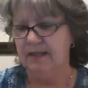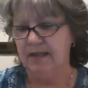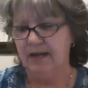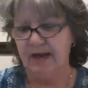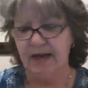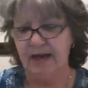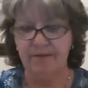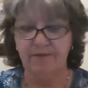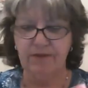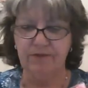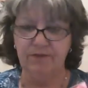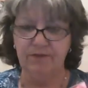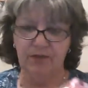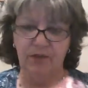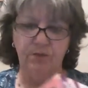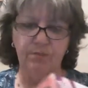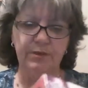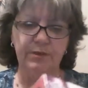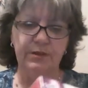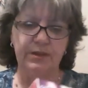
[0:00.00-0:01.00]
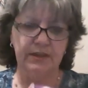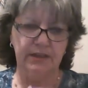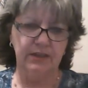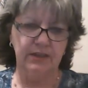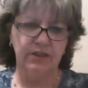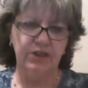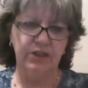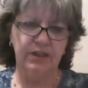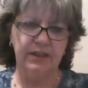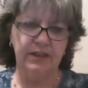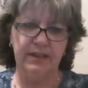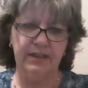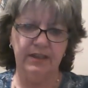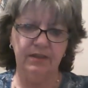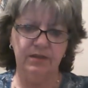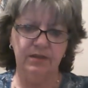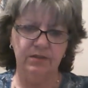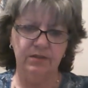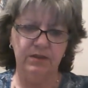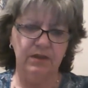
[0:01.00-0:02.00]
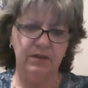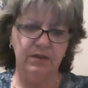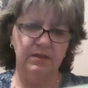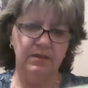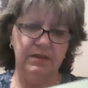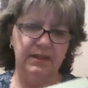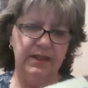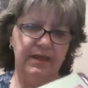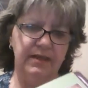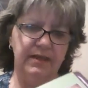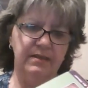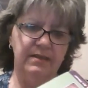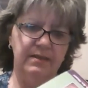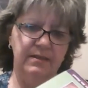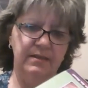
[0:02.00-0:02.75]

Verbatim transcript: I haven't even opened it to check it out yet.